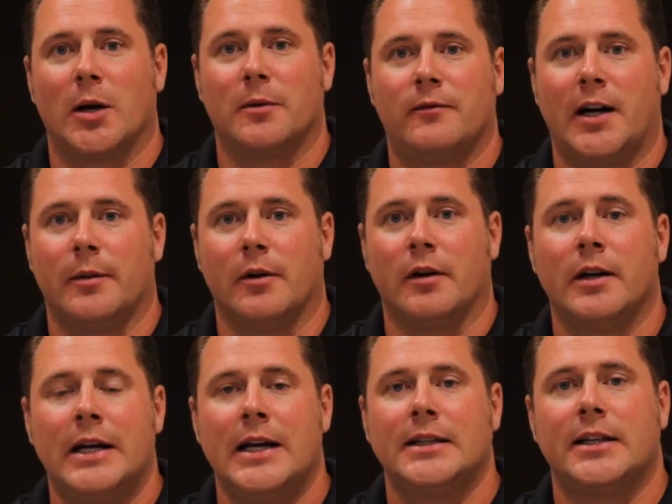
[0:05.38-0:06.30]
Carbon Fiber.
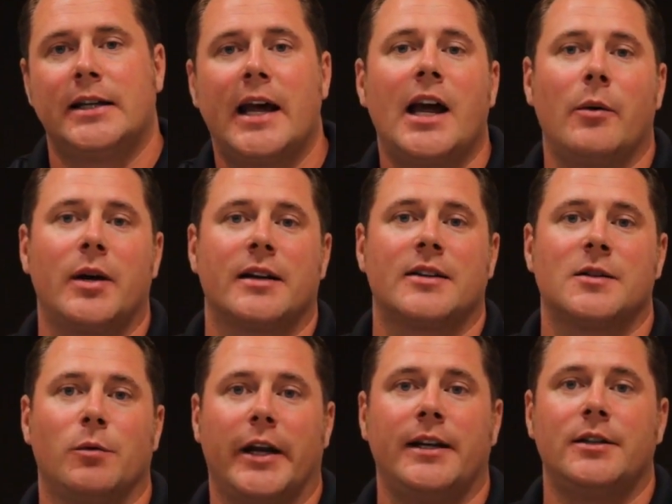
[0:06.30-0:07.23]
Today I want to
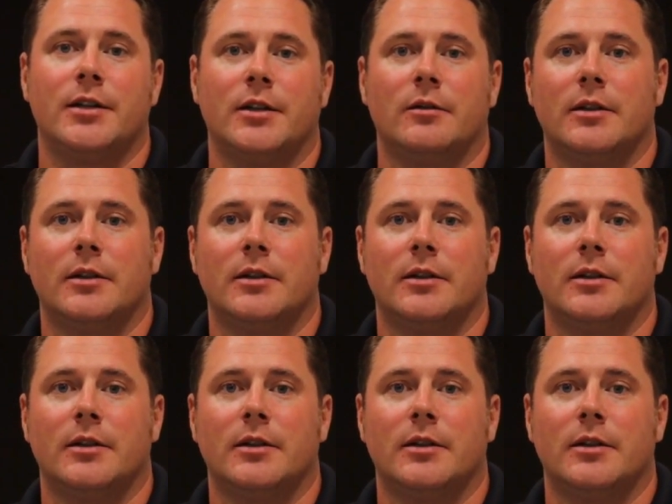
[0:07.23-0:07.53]
explain to